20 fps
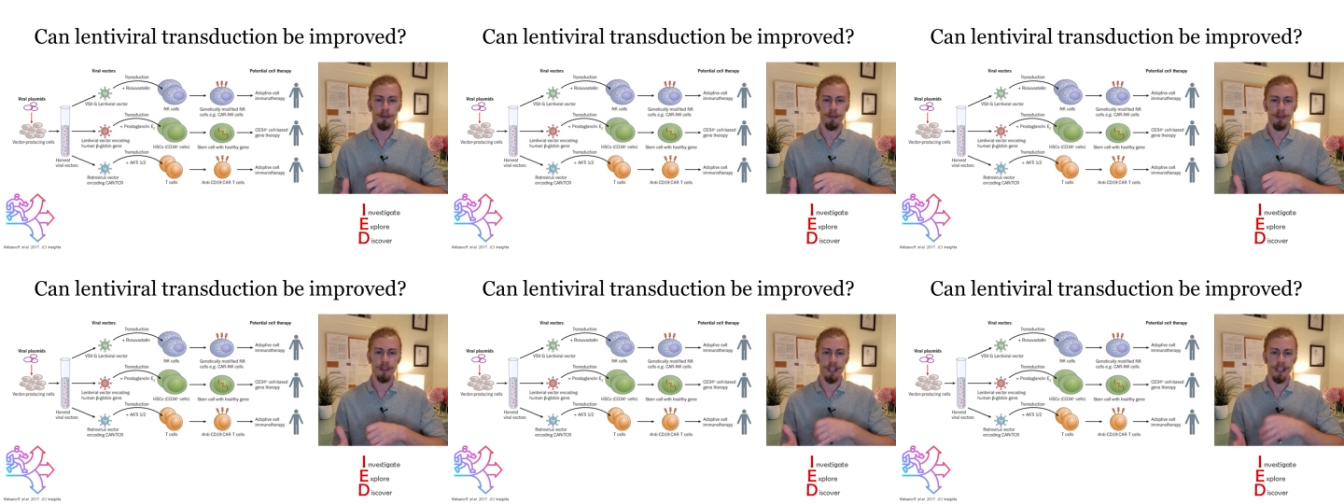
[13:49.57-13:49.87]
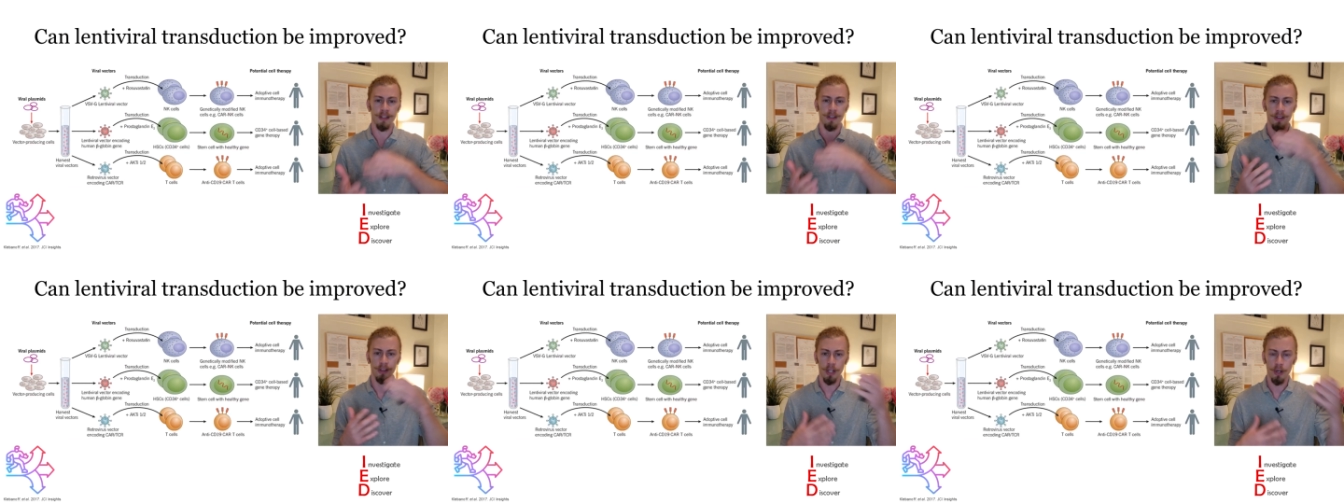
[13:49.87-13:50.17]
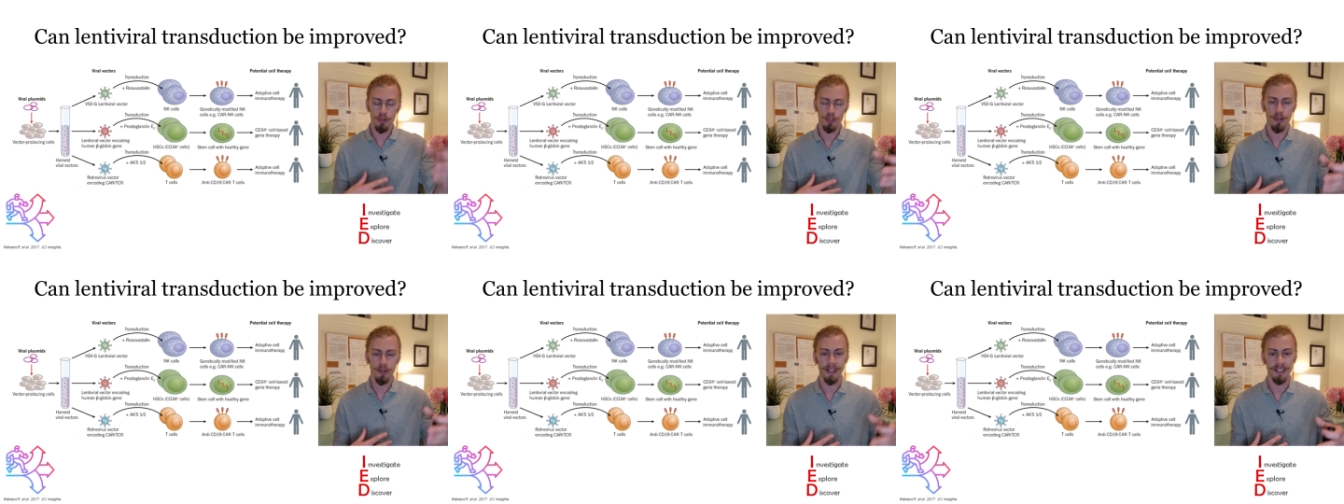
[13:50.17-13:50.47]
the
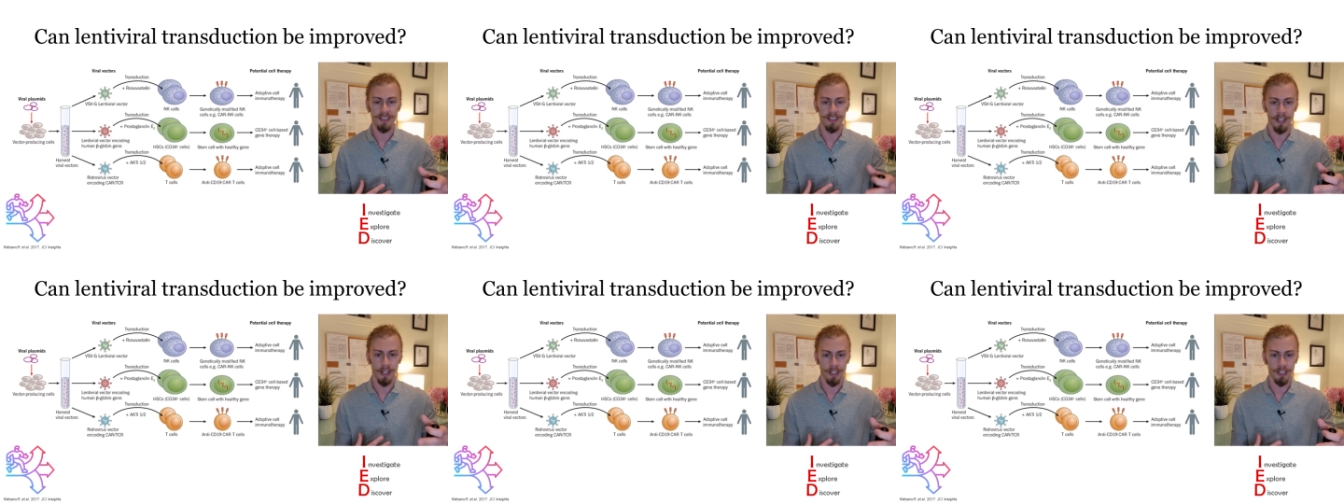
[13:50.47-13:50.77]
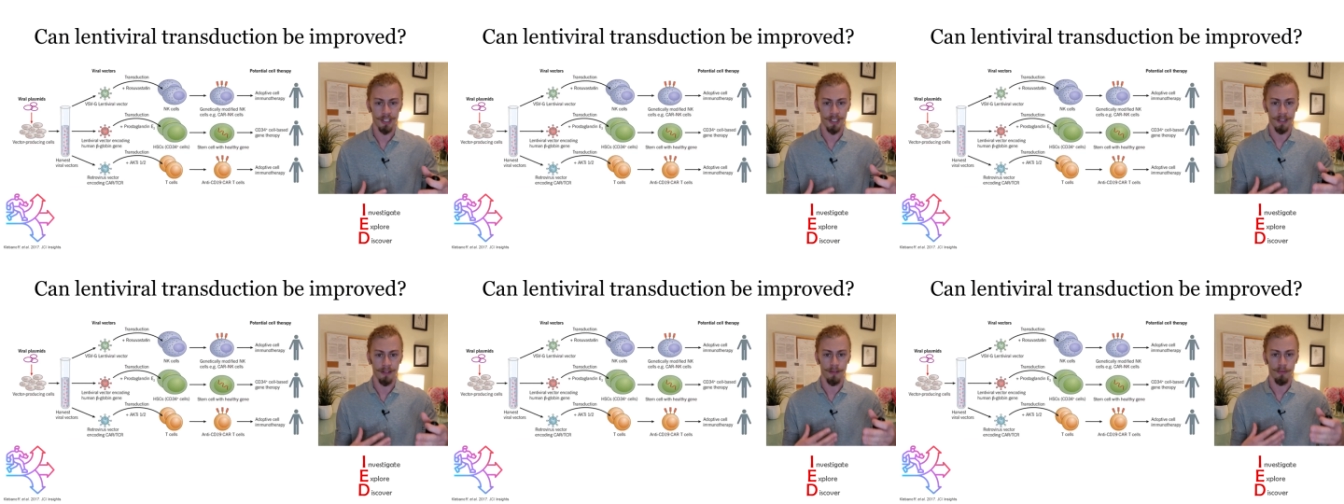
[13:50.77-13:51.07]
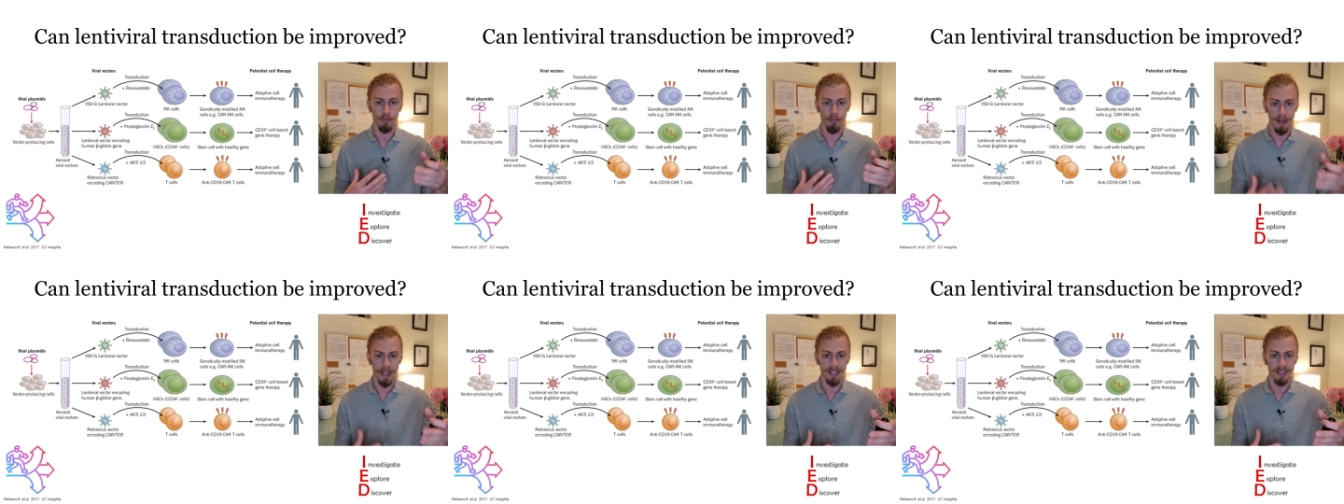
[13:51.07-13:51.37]
low transduction
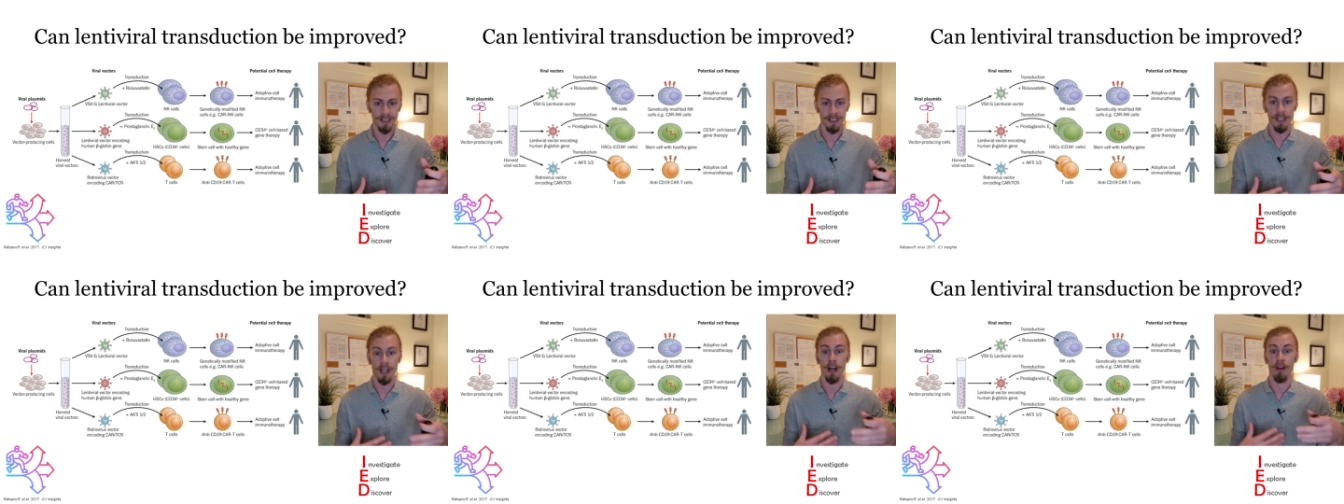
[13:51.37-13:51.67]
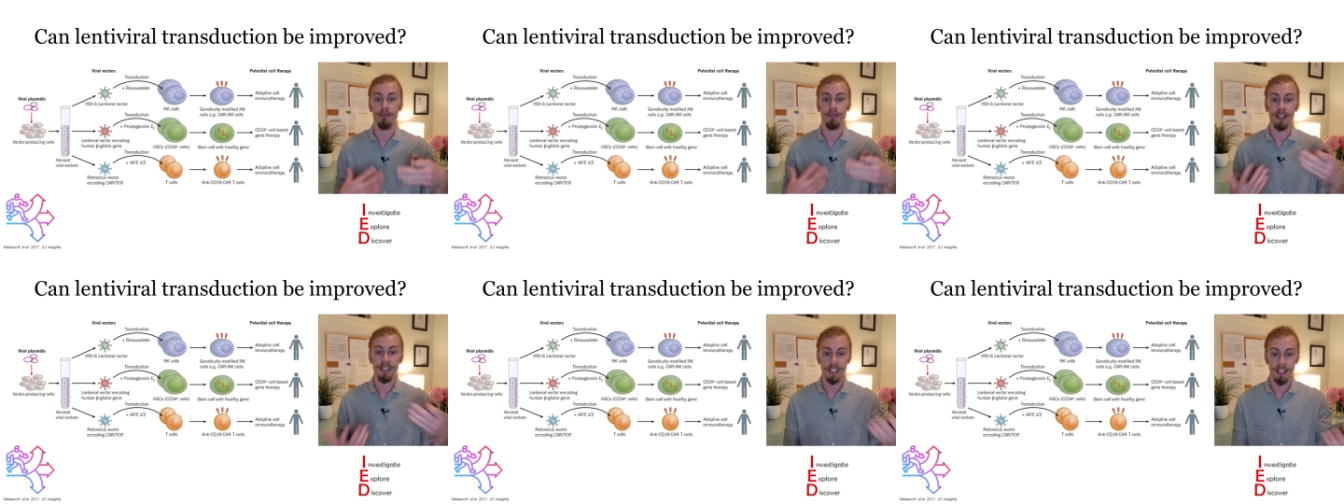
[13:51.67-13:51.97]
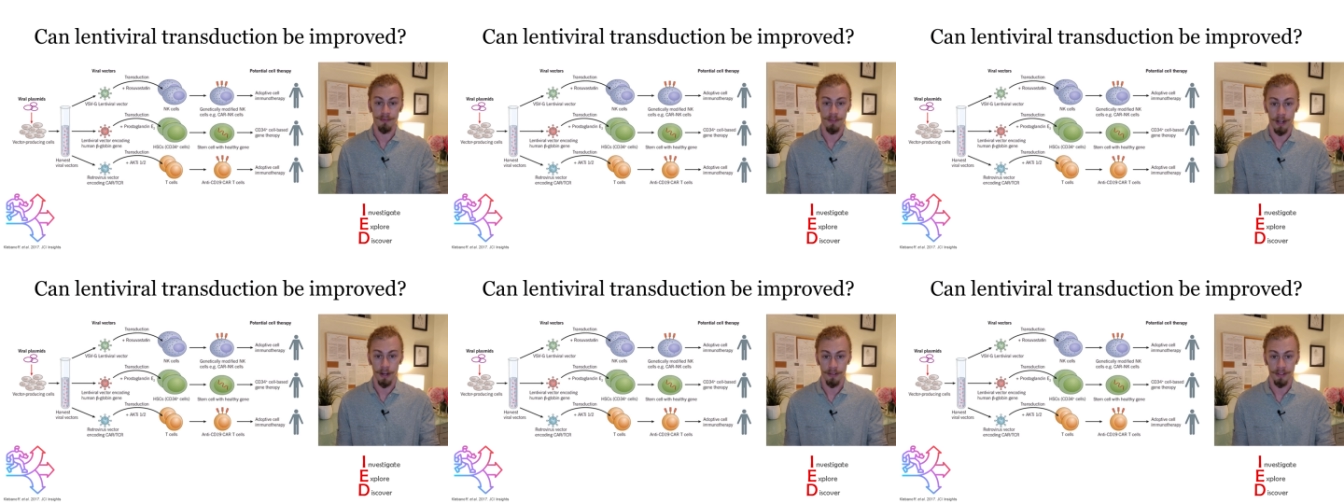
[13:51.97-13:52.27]
rates of
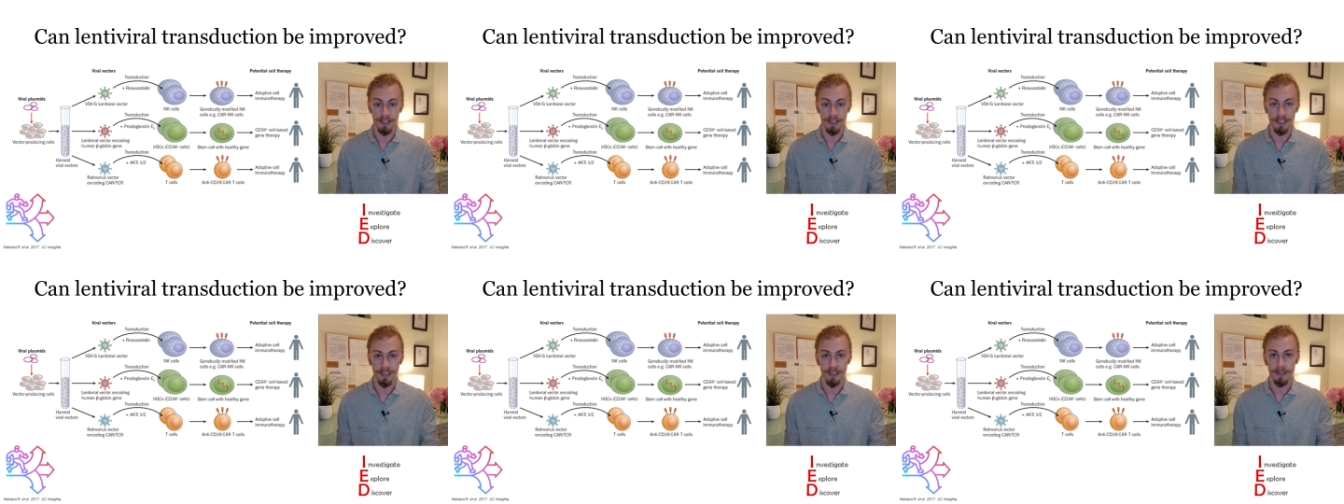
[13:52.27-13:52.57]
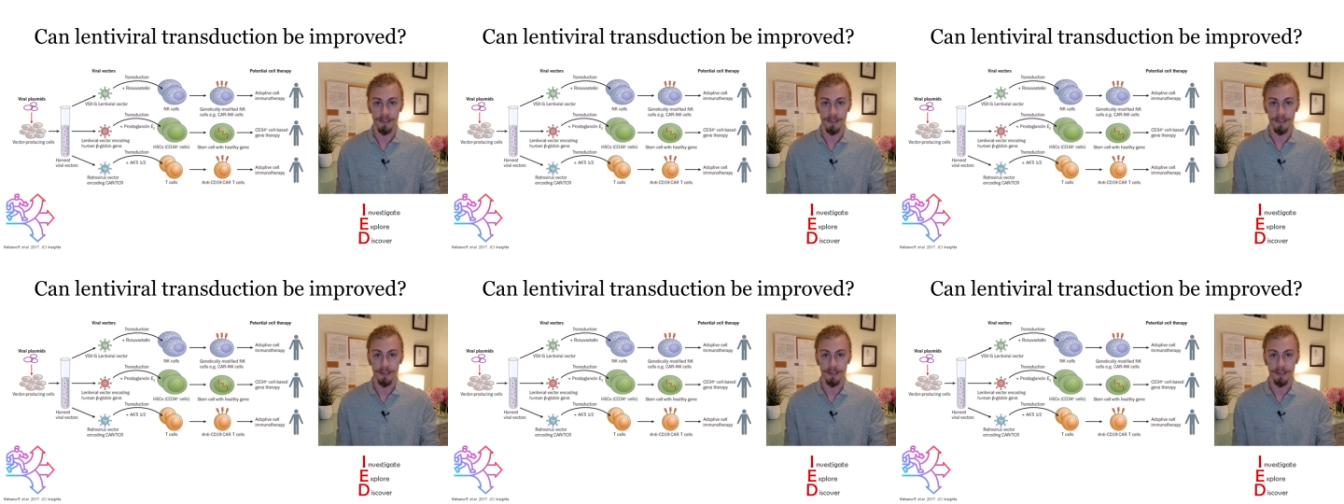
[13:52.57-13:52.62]
lentiviruses.